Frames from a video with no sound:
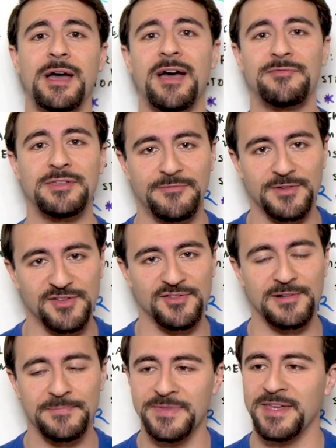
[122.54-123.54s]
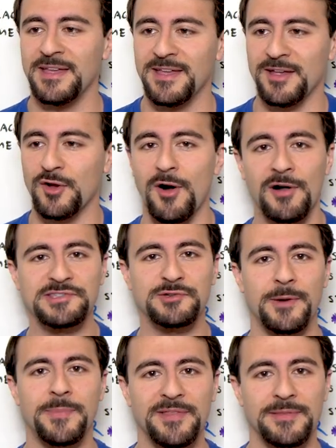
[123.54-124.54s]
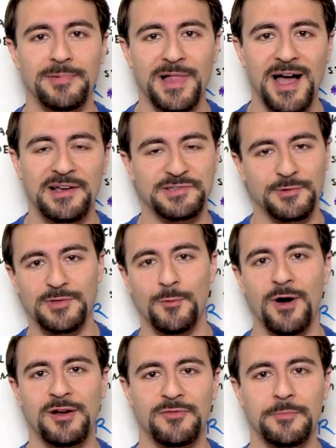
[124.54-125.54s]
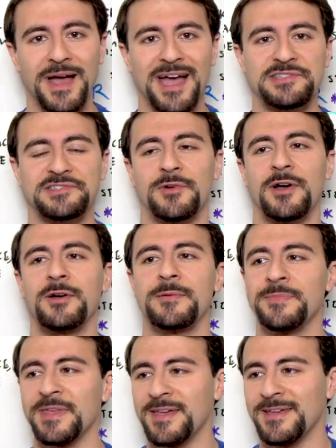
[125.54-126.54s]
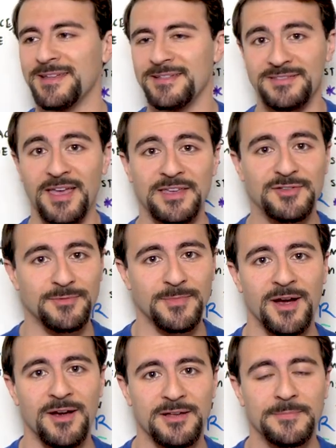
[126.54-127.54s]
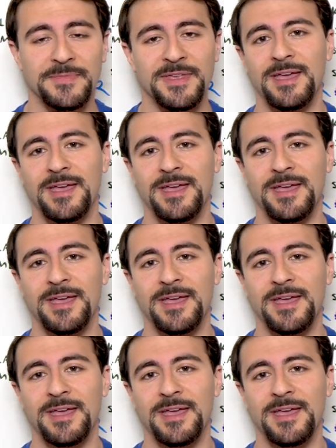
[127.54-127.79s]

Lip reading: you have the official, calls you up on the blocks or in the water for backstroke, take your mark,